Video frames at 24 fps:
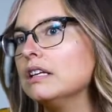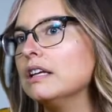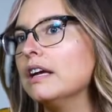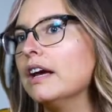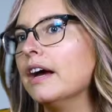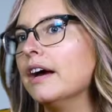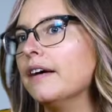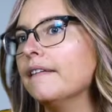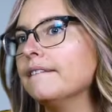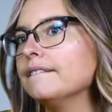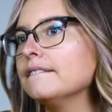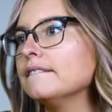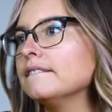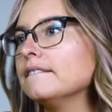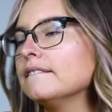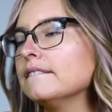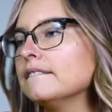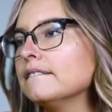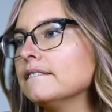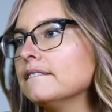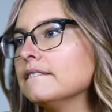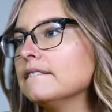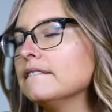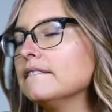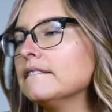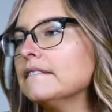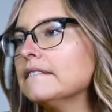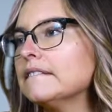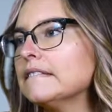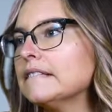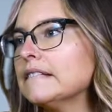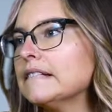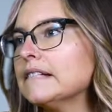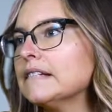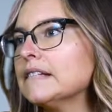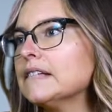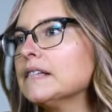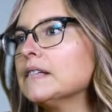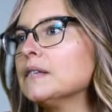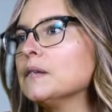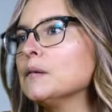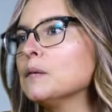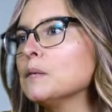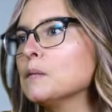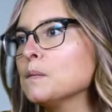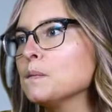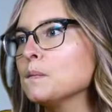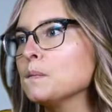
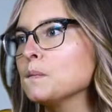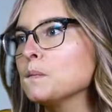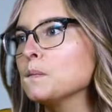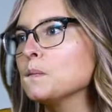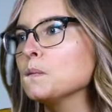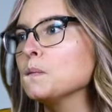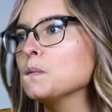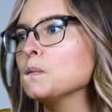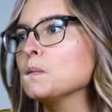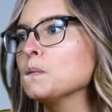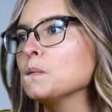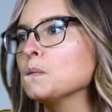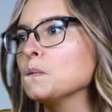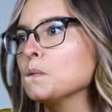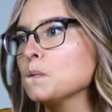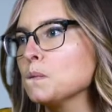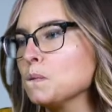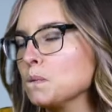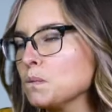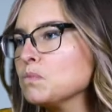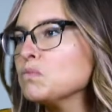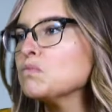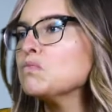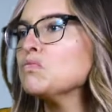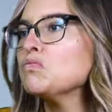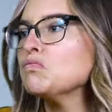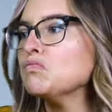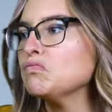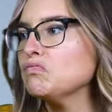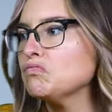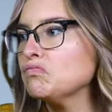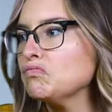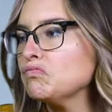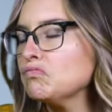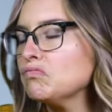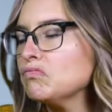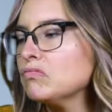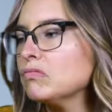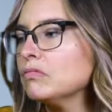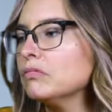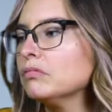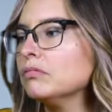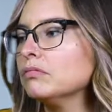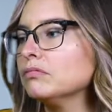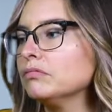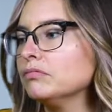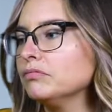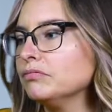
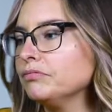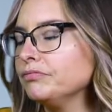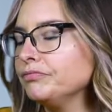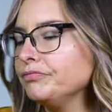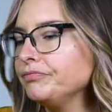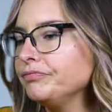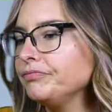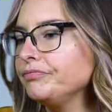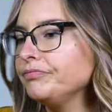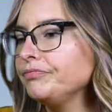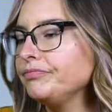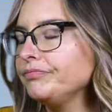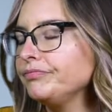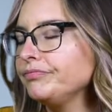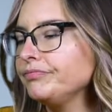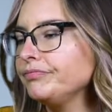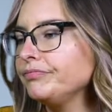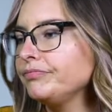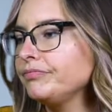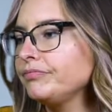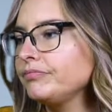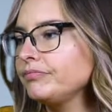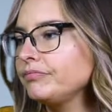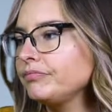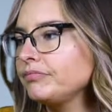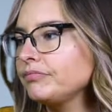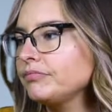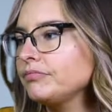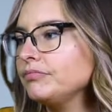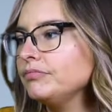(silent)